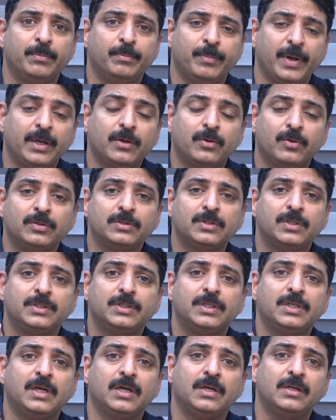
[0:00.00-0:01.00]

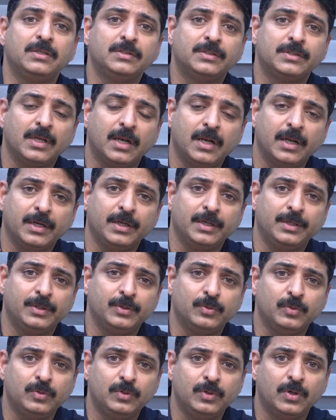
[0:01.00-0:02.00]
microsurgical
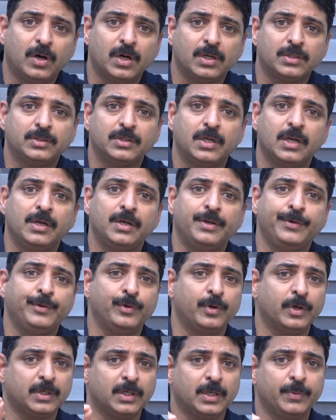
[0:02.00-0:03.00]
selective dorsal
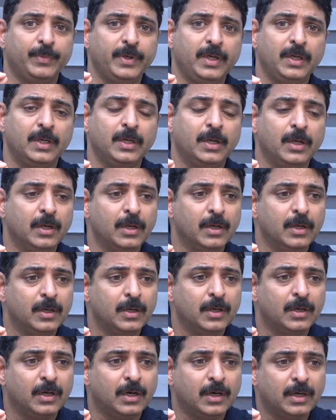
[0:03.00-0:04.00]
neurectomy.
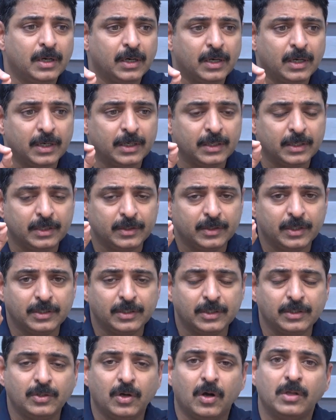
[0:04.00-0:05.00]

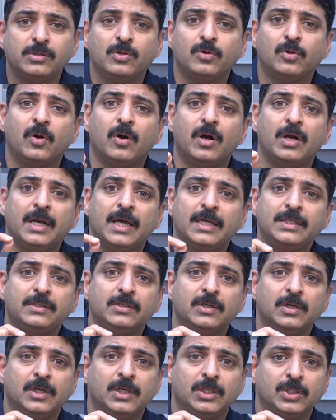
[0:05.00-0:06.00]
This is also called
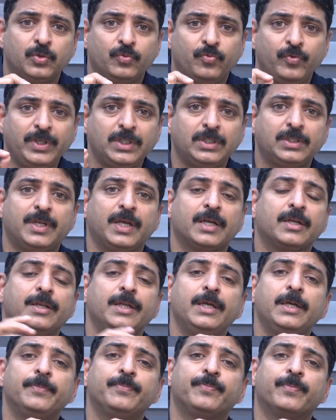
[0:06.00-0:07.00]
as switch
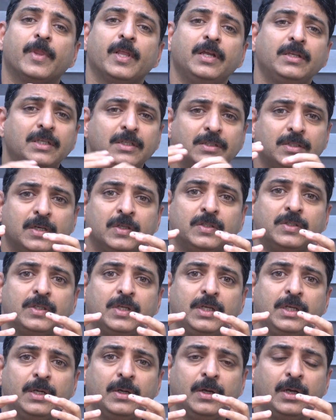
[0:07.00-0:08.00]
technique. It's a
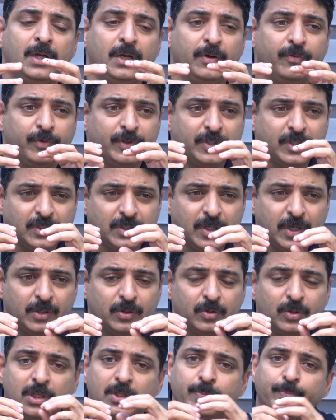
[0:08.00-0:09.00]
surgery which is
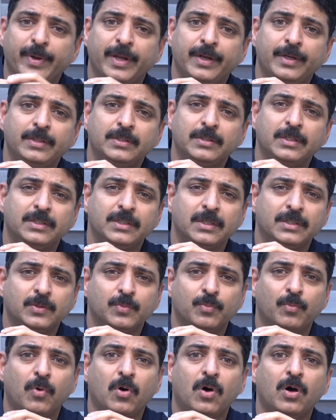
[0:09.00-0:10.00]
done to the penis. It's a
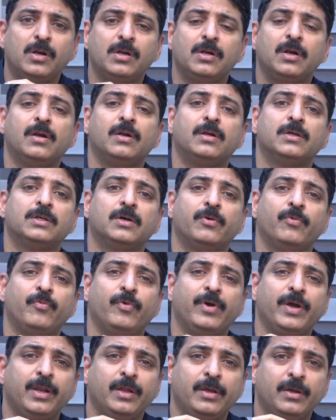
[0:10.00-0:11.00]
small,
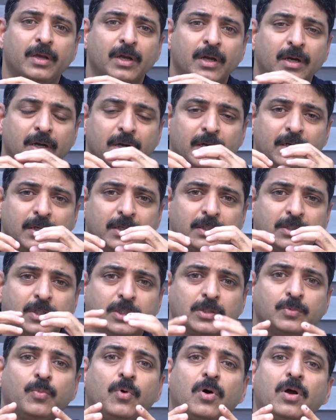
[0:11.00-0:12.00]
it's
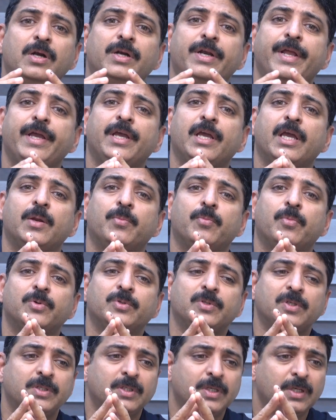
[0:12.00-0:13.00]
a small daycare
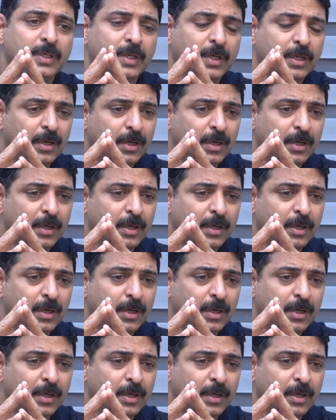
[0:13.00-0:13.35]
procedure.